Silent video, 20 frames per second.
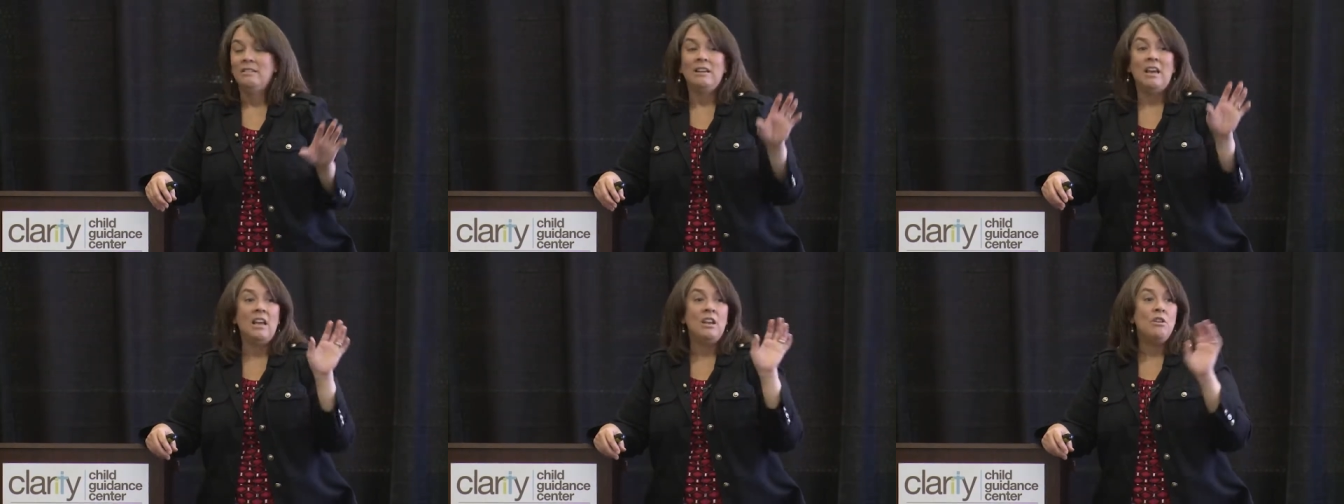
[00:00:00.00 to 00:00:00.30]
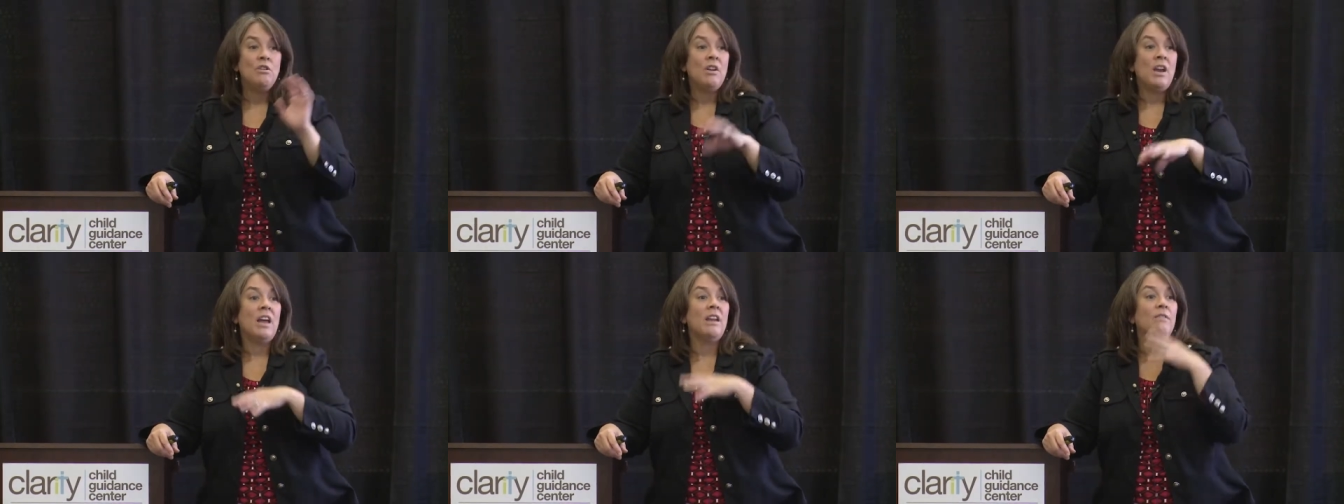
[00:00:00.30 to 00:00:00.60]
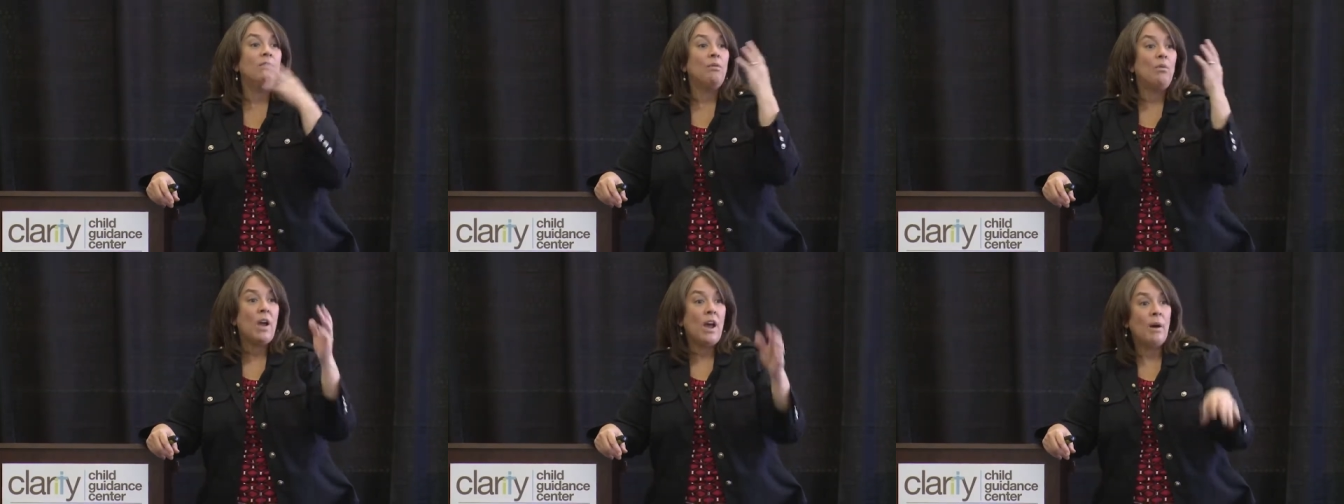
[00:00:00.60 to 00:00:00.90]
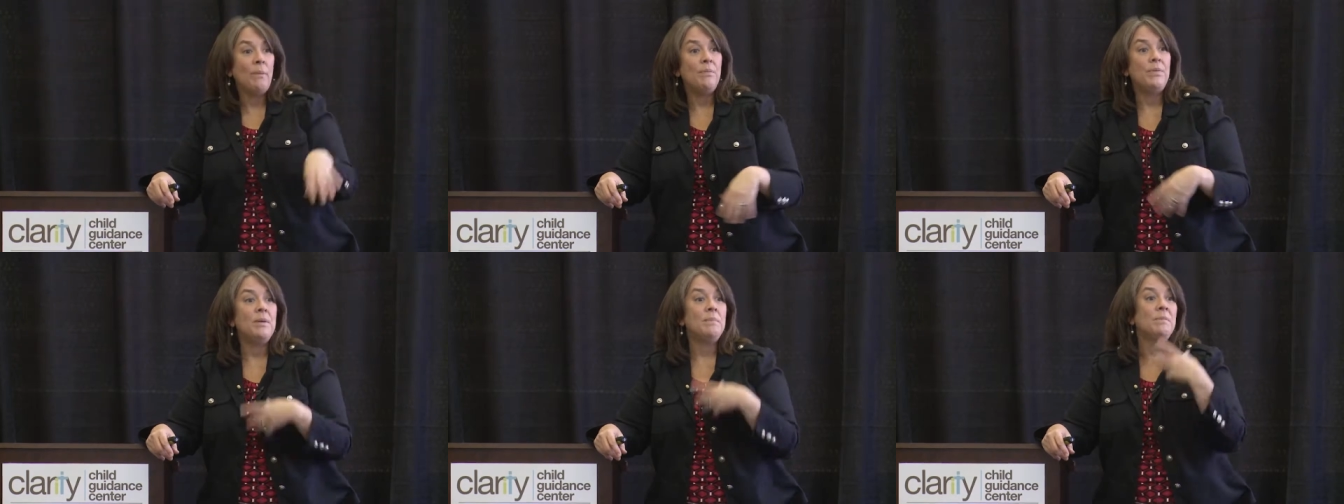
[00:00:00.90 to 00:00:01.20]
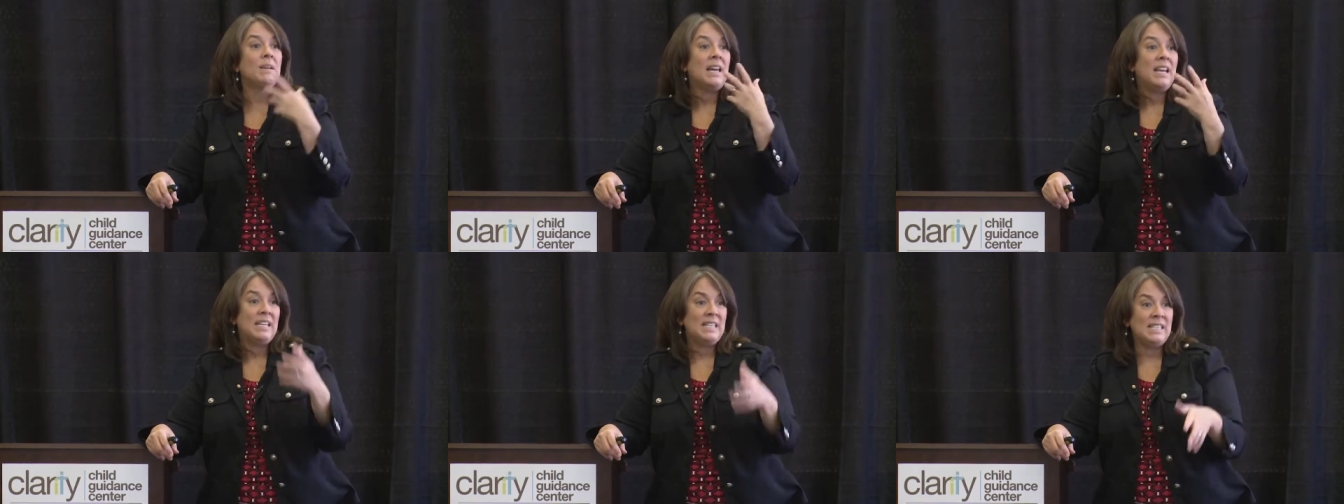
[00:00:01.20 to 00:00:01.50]
And you kind of help them
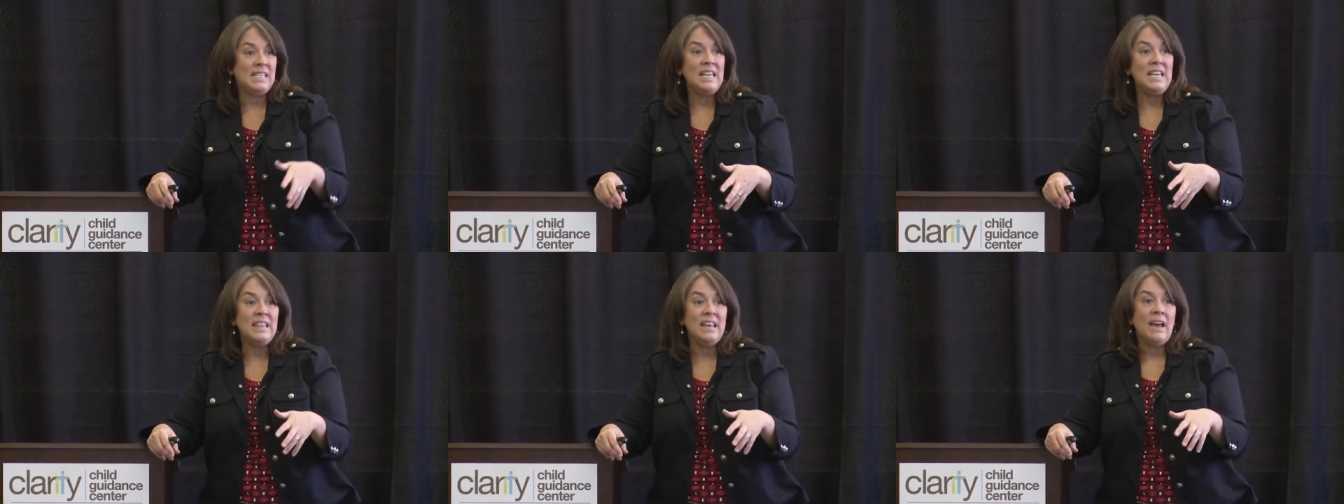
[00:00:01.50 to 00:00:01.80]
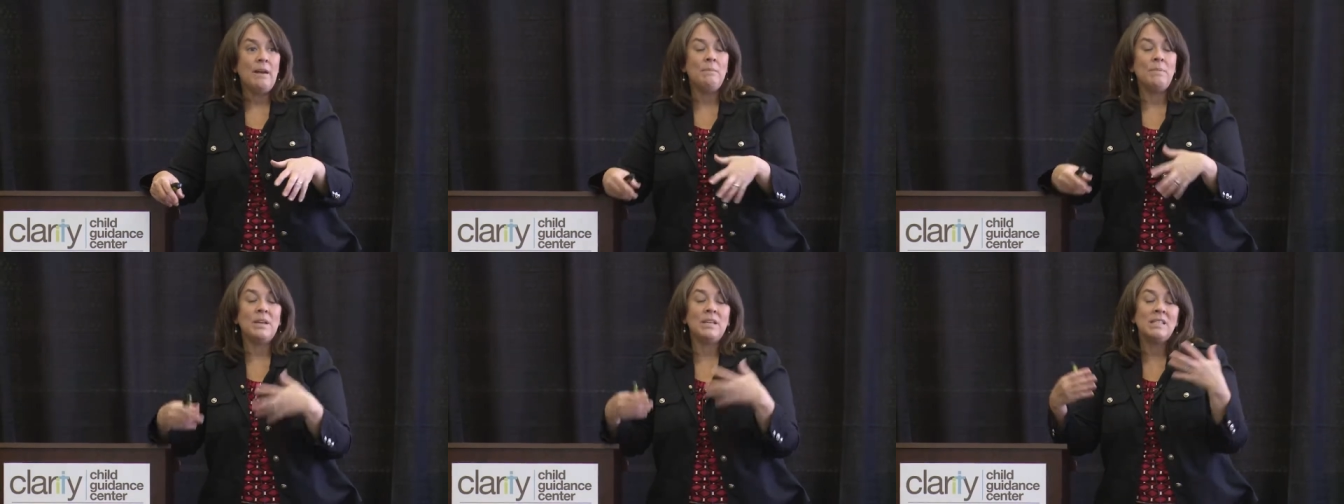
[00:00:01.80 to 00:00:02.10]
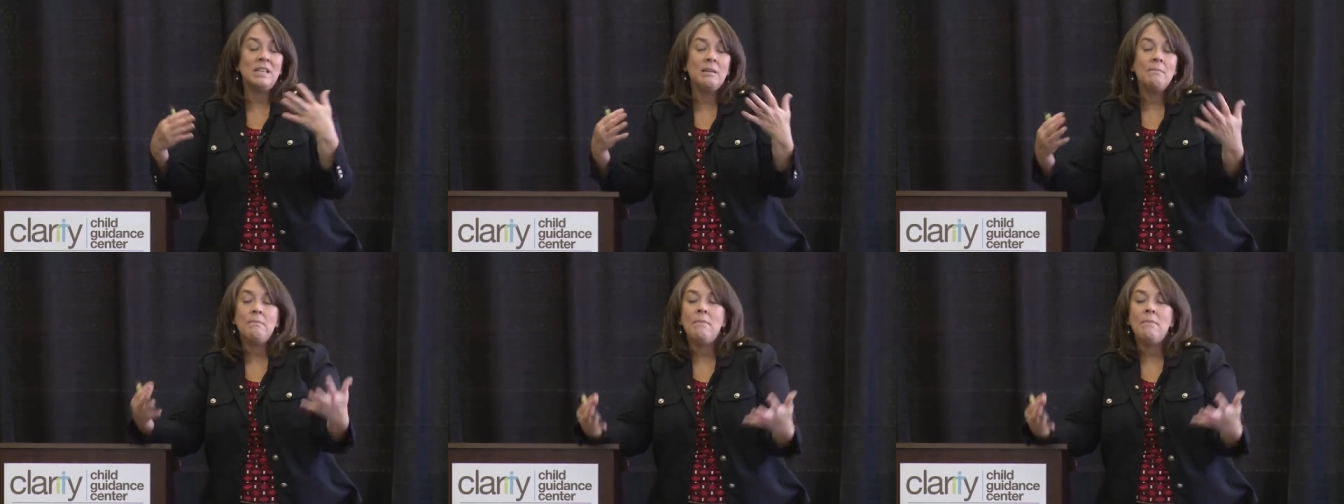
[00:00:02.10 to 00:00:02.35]
kind of see that because they